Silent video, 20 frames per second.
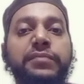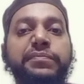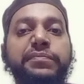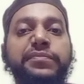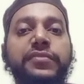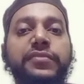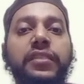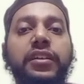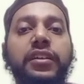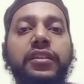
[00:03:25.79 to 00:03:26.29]

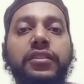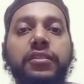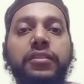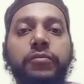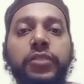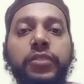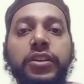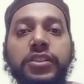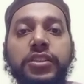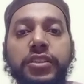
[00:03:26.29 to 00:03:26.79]
because
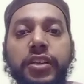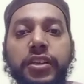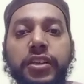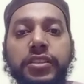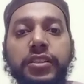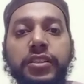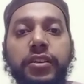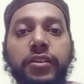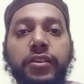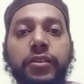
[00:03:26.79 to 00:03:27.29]
that's the
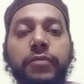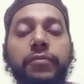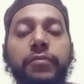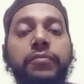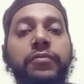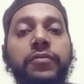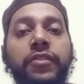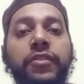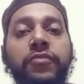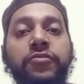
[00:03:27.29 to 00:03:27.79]

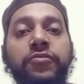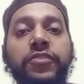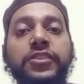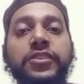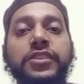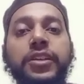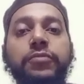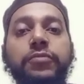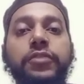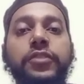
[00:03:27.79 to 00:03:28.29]
first step that
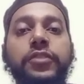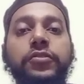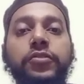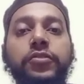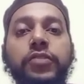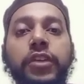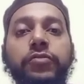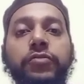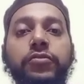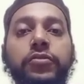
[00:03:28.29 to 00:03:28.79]
you have to
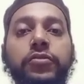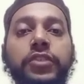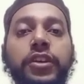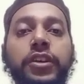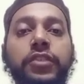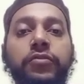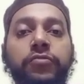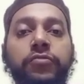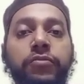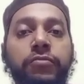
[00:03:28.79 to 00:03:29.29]
take
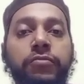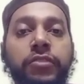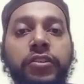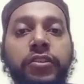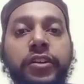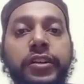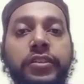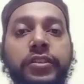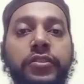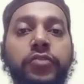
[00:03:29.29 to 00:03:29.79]
regarding the
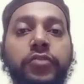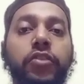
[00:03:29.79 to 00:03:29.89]
Quran.